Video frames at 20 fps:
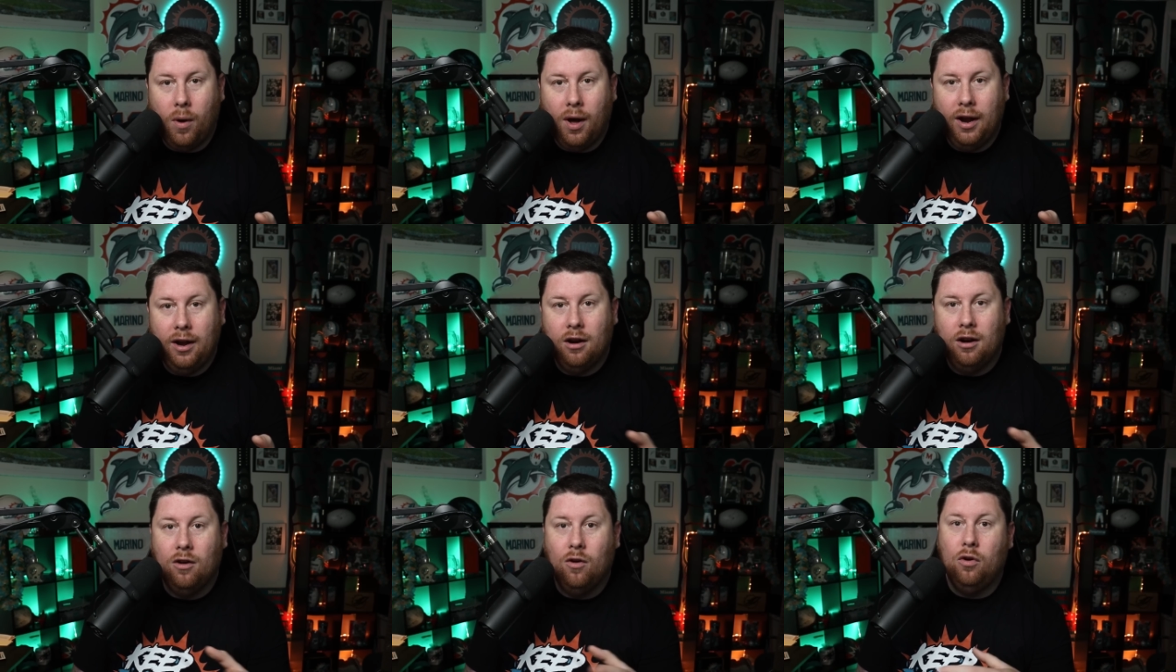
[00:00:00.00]

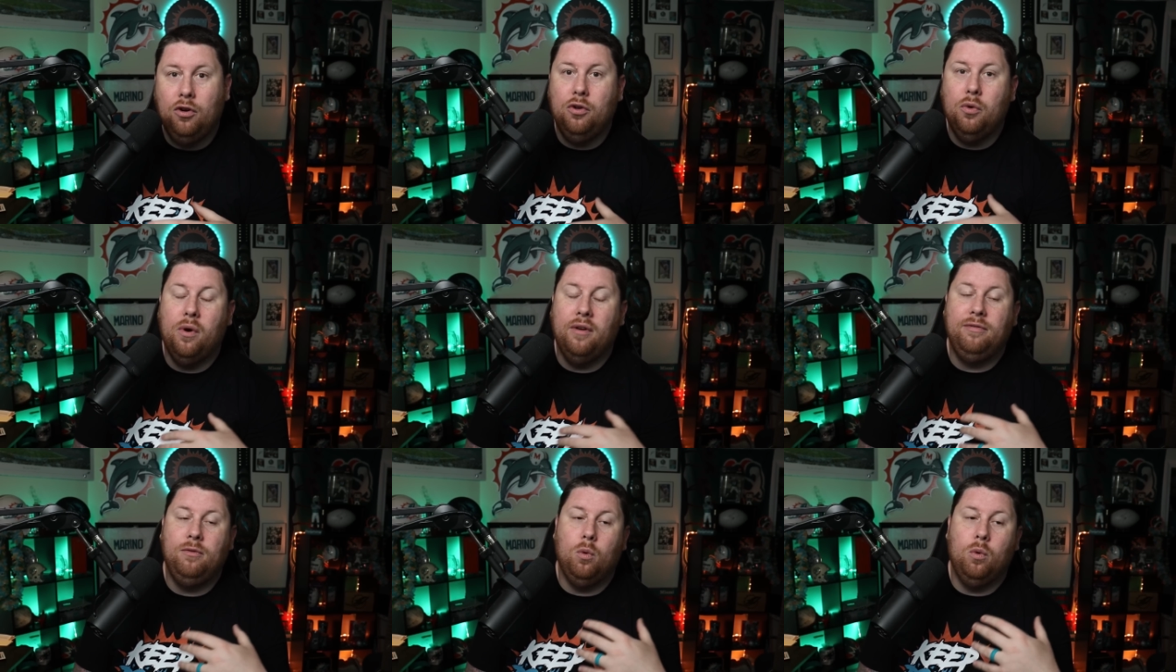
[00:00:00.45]
wire or you
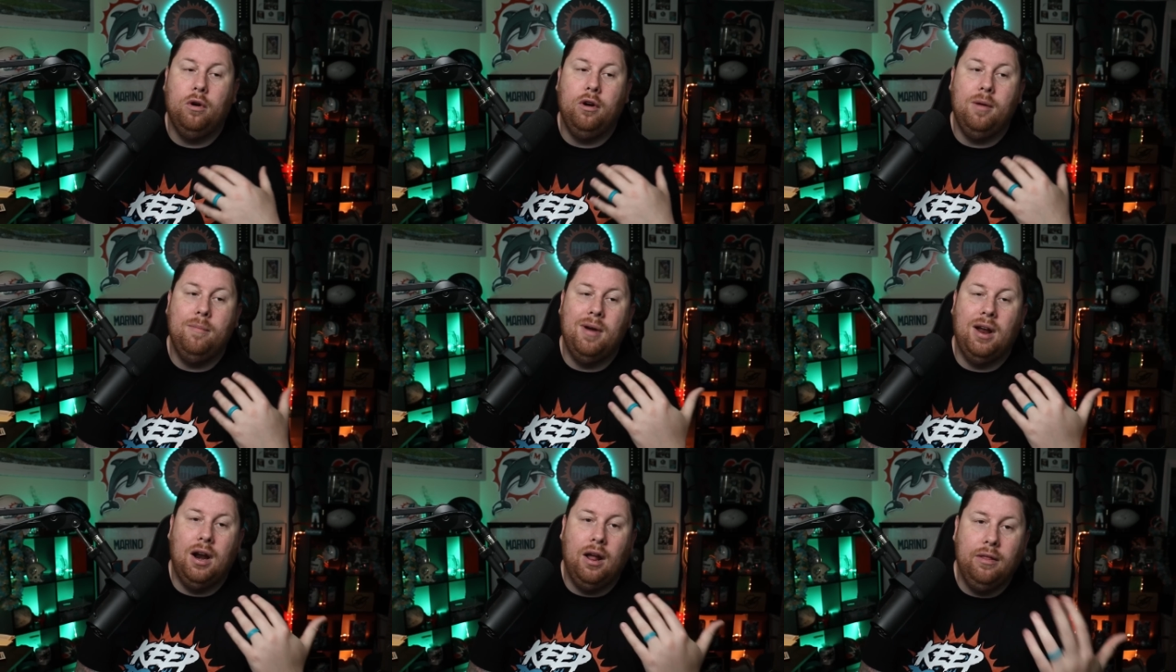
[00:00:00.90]
have to worry
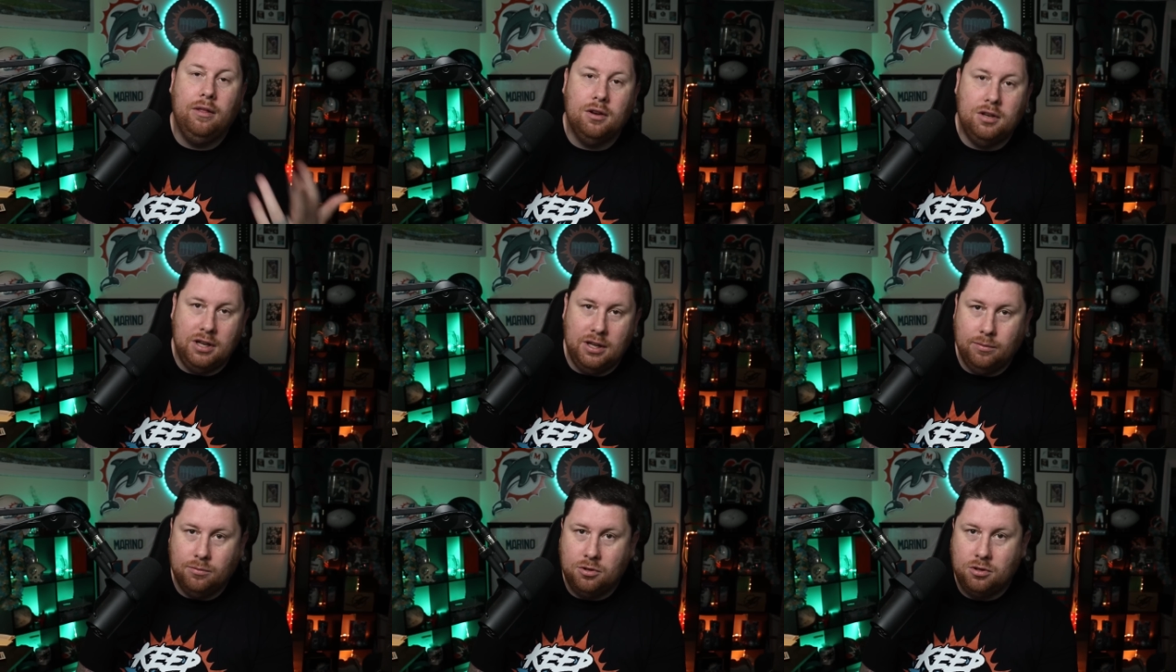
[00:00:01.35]
about other
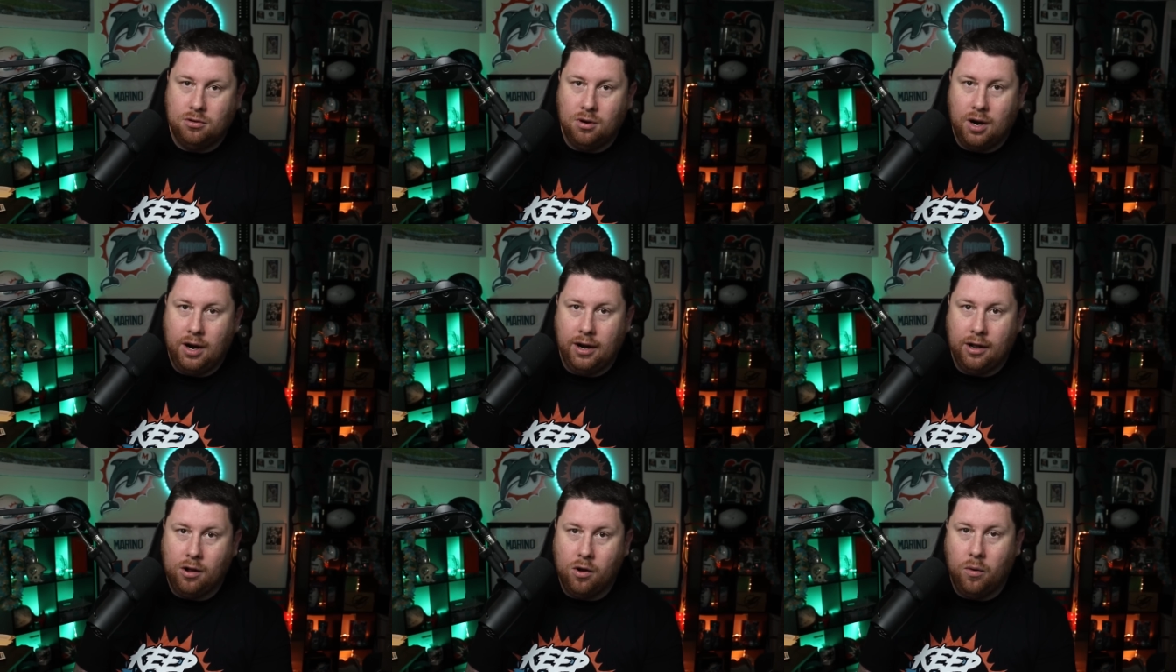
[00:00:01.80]
teams
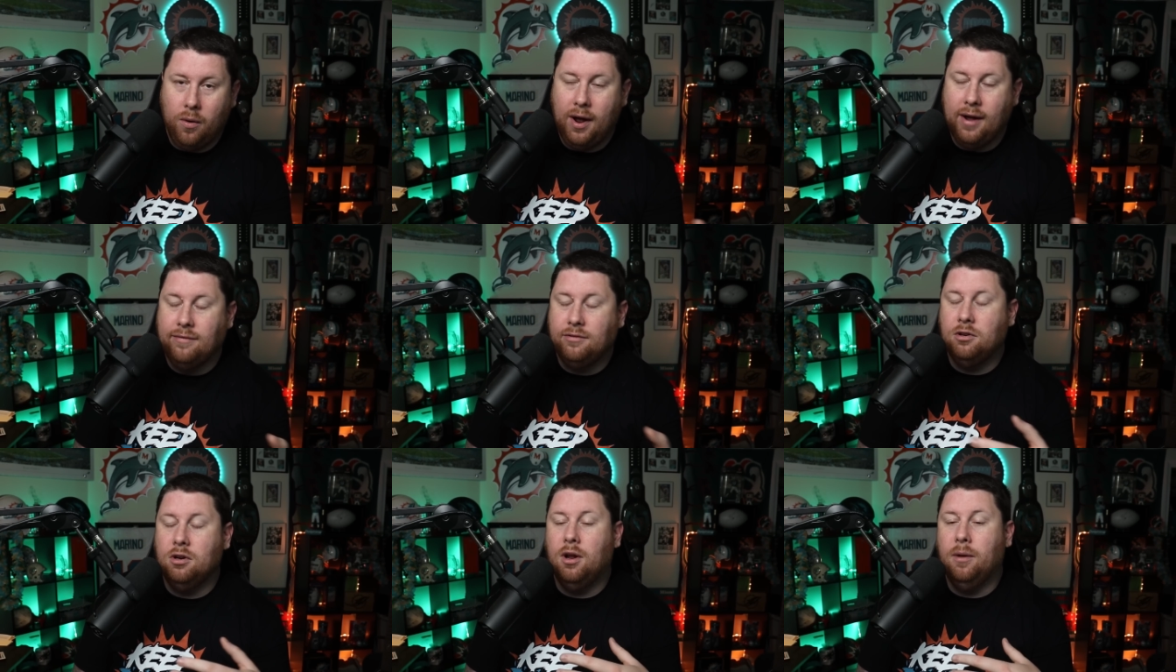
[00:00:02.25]
trying to go
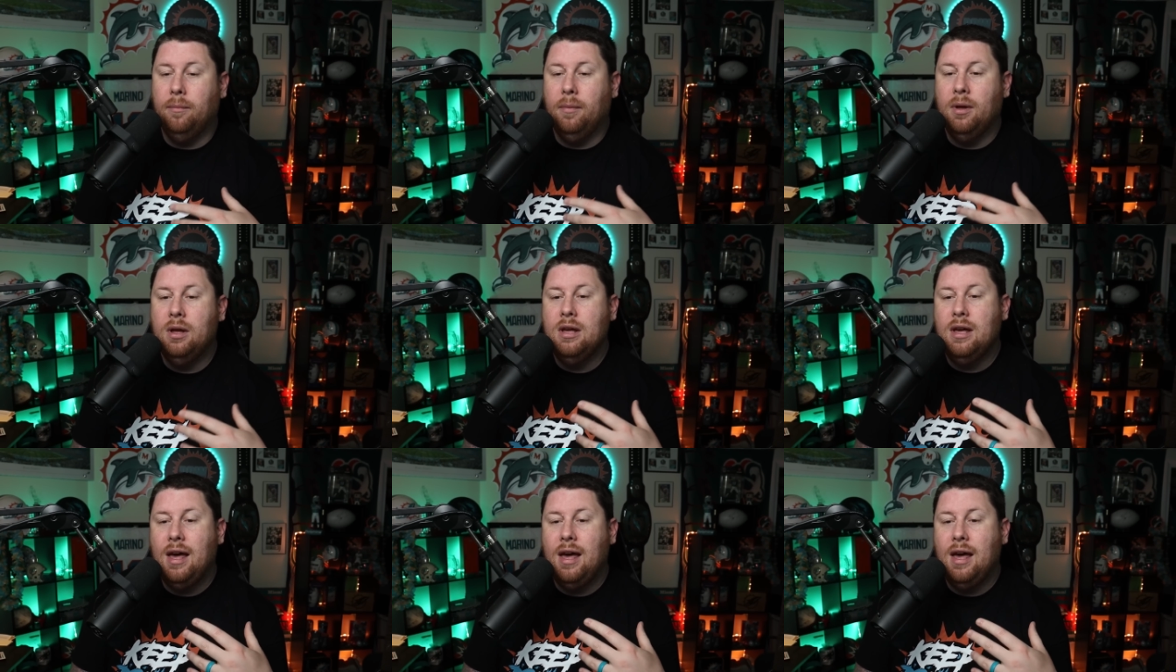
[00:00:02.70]
after him